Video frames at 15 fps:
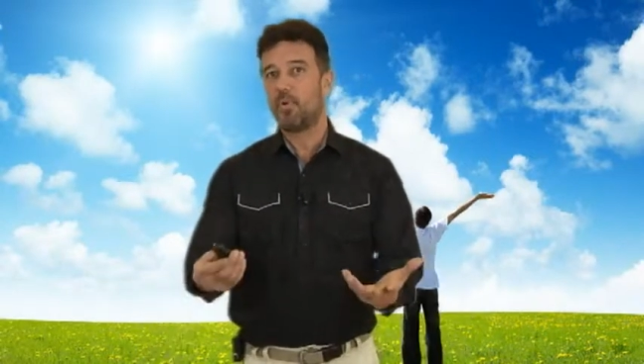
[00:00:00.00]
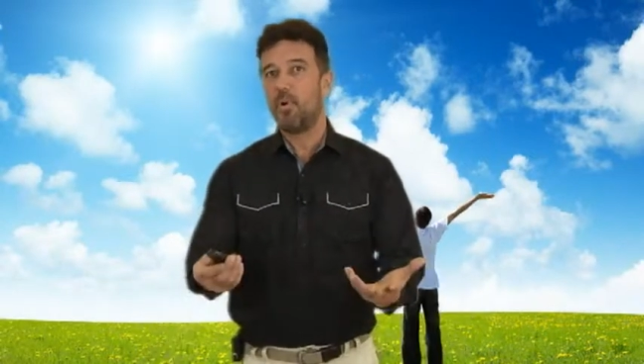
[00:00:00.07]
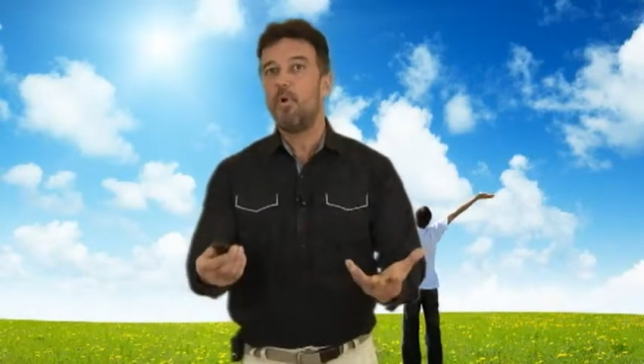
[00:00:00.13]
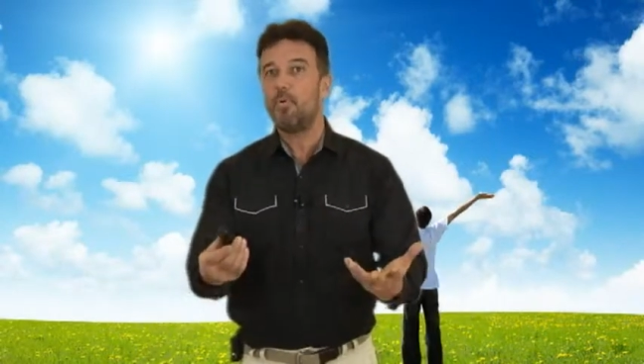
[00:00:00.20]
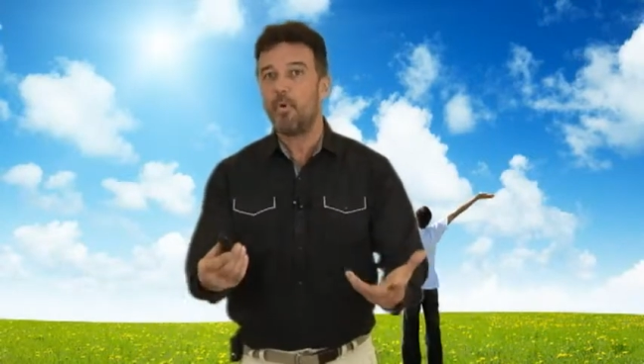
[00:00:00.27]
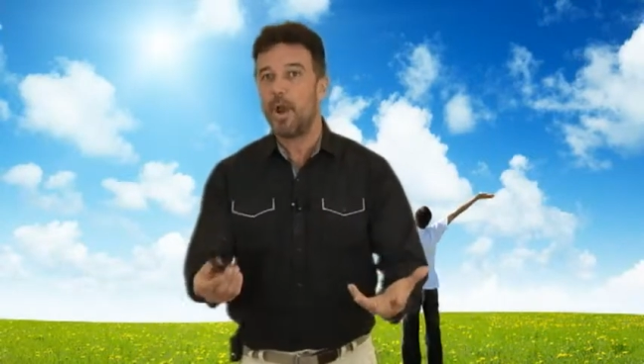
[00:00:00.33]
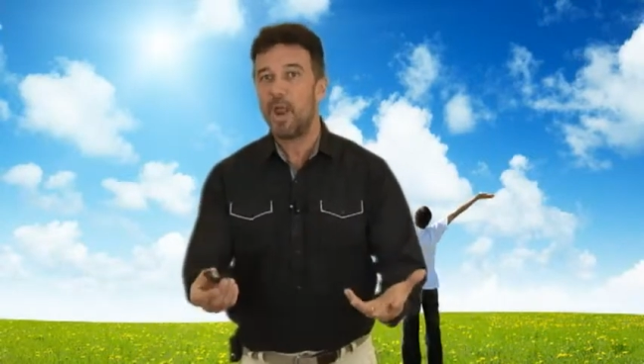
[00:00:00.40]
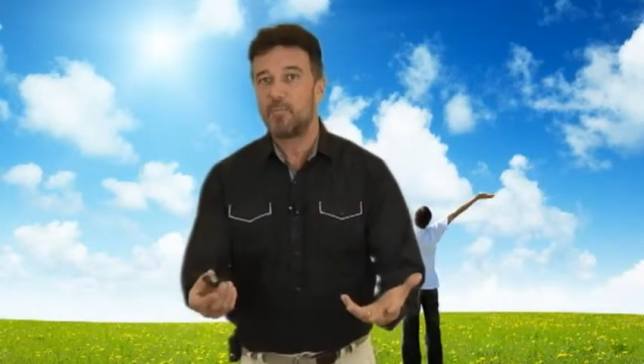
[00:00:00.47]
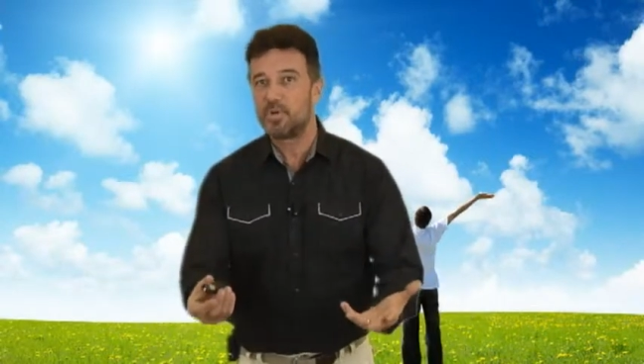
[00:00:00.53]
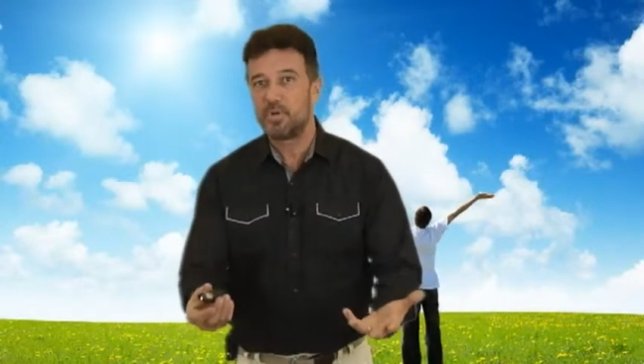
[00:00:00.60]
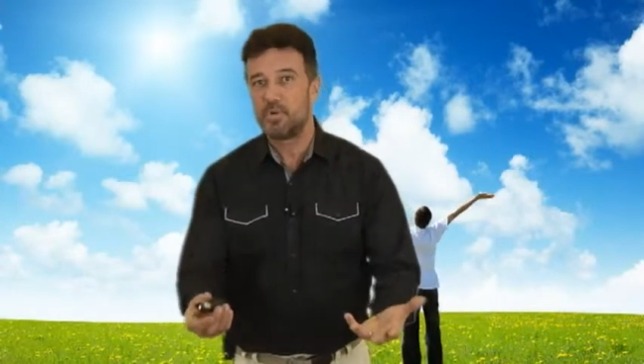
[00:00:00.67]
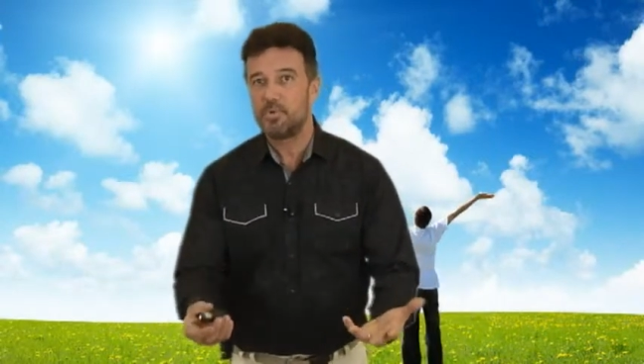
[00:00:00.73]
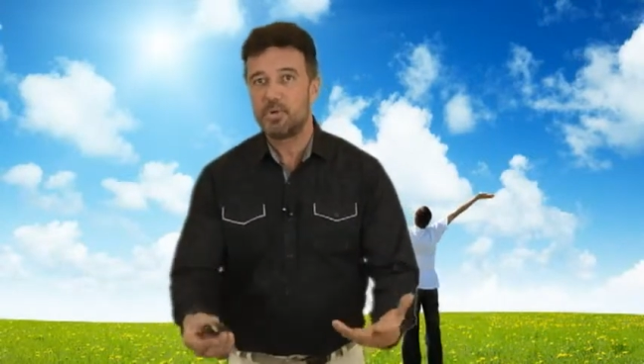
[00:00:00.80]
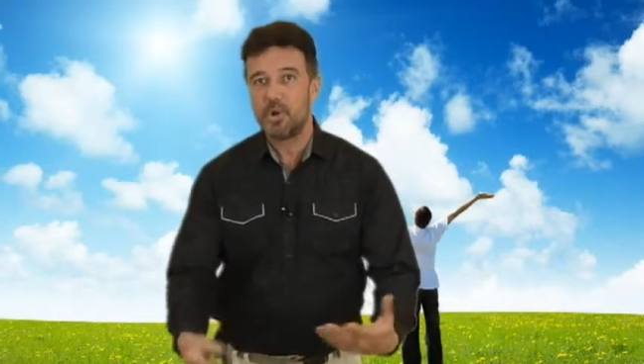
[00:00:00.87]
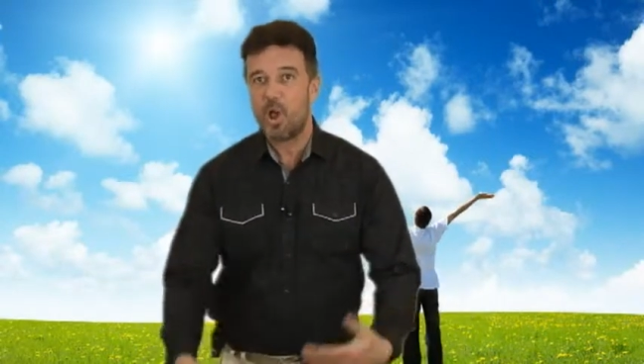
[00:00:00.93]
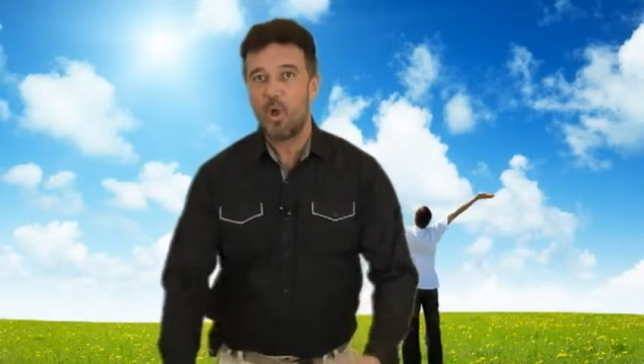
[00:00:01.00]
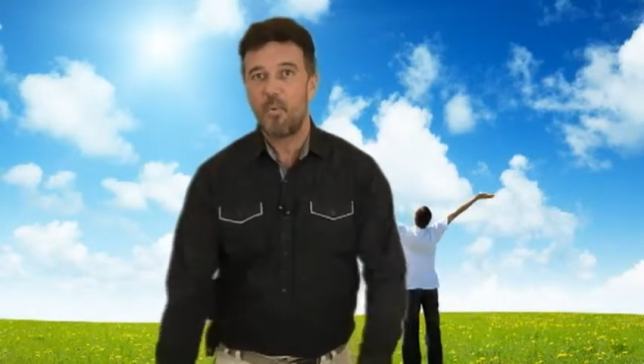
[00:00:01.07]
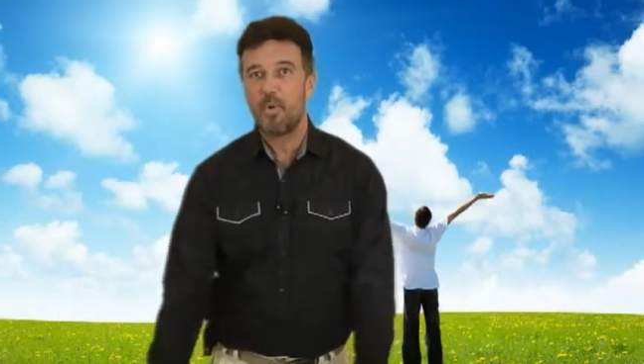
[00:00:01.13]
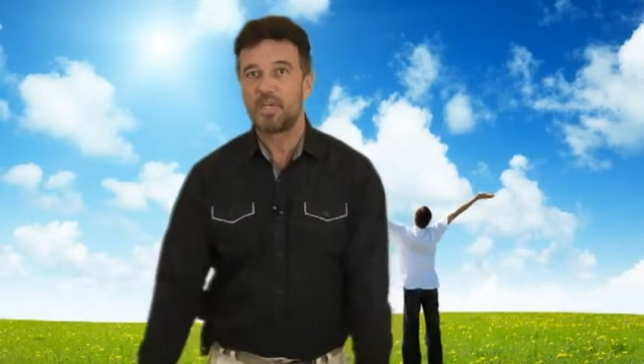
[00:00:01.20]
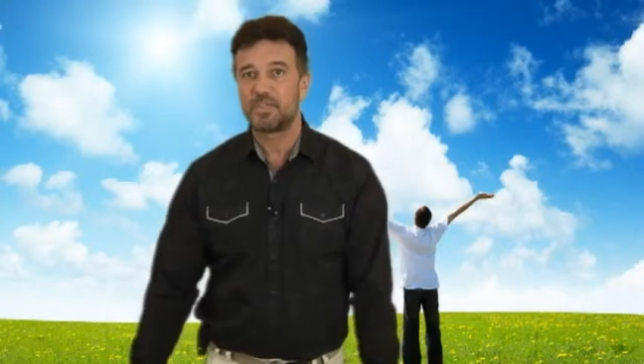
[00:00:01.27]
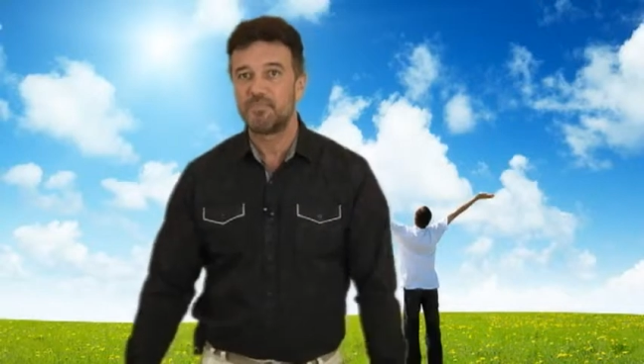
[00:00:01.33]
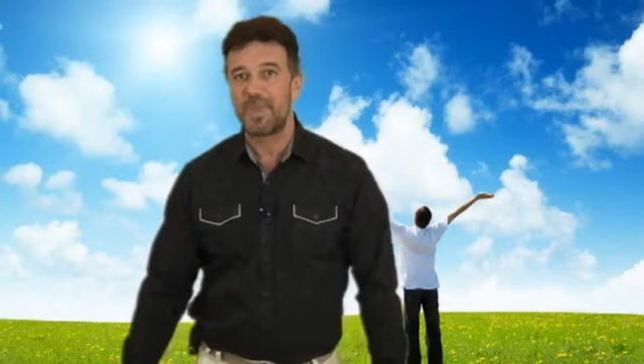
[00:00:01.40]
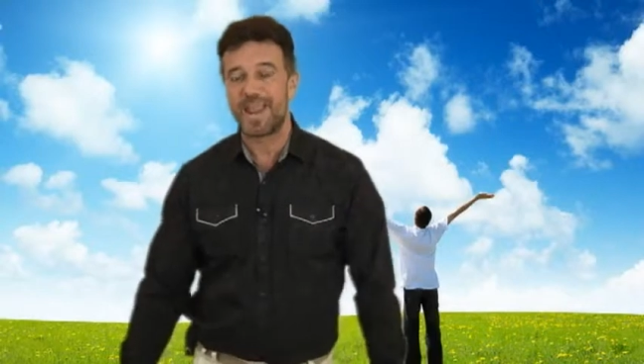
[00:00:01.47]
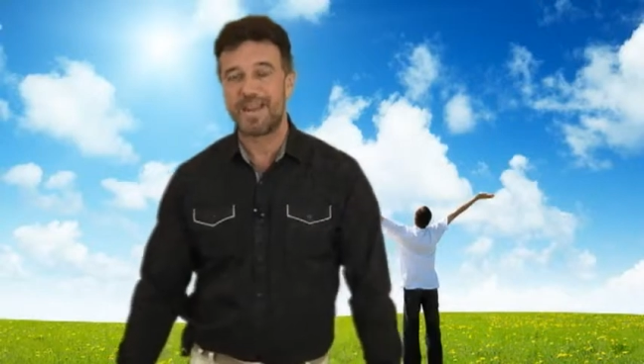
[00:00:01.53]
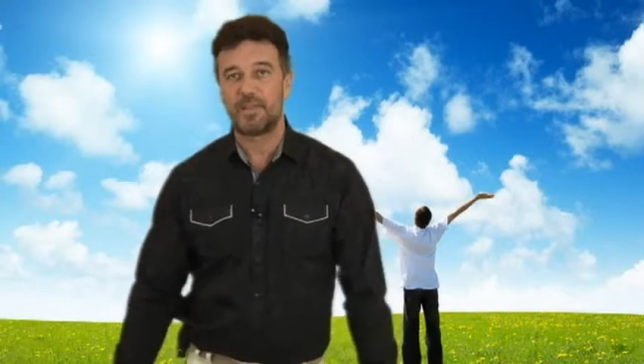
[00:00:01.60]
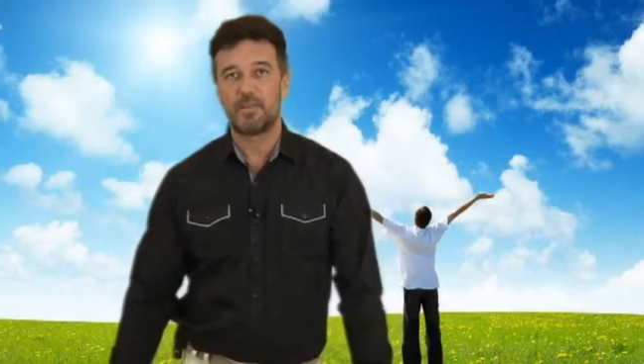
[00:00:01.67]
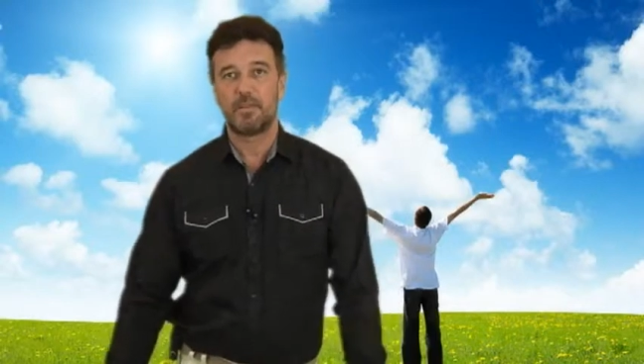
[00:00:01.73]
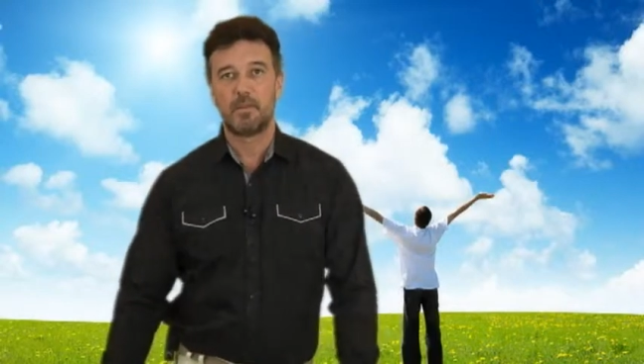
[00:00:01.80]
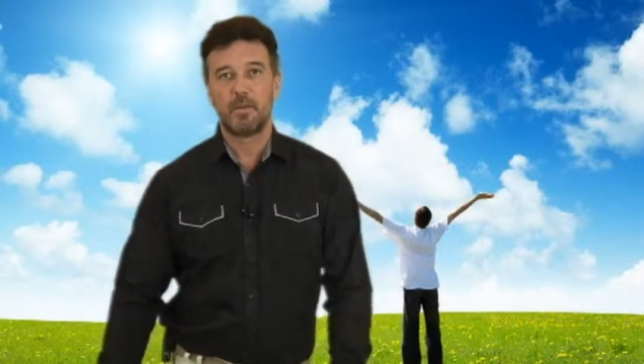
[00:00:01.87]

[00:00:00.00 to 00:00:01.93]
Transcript: programmed you to always make